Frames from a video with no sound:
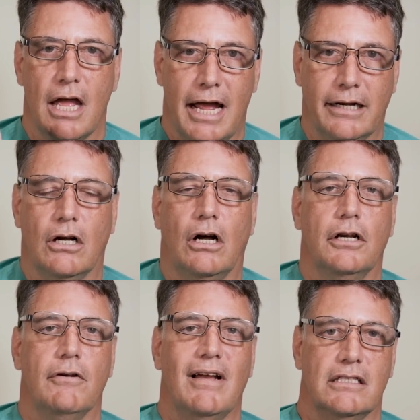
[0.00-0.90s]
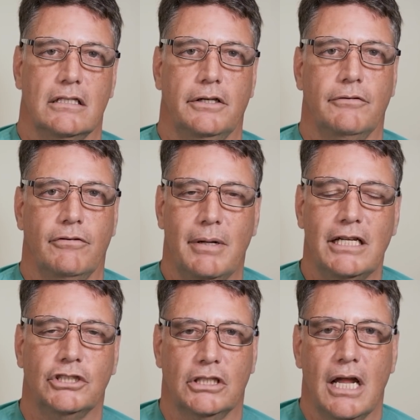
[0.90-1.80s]
and cardiovascular
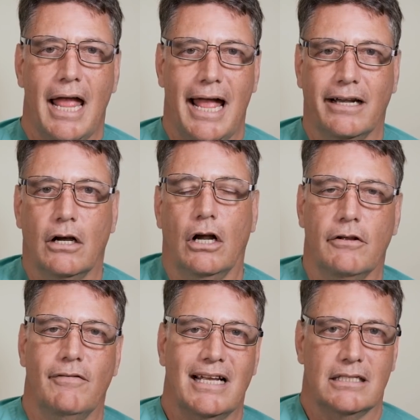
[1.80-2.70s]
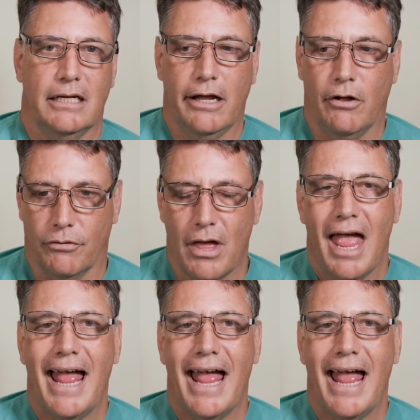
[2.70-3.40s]
inflammation and cardiovascular health.